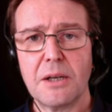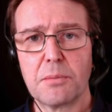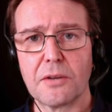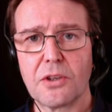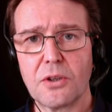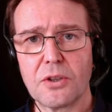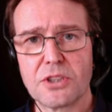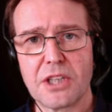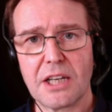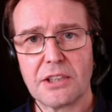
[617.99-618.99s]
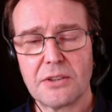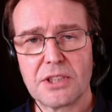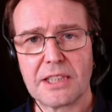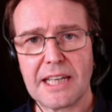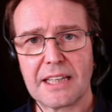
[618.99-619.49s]
But of course, uh,
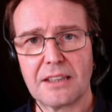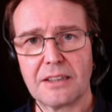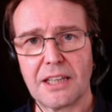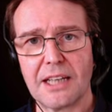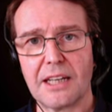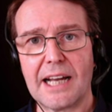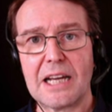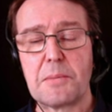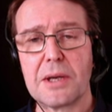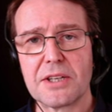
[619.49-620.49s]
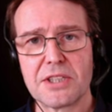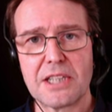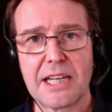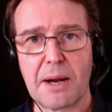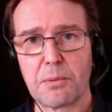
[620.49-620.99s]
using that on a
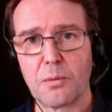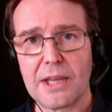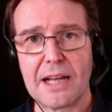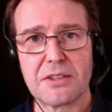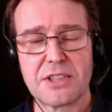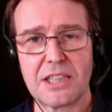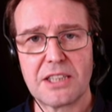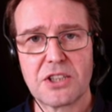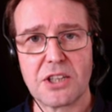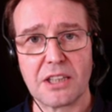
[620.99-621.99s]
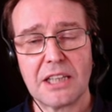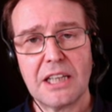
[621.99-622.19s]
APS-C camera camera without steady shot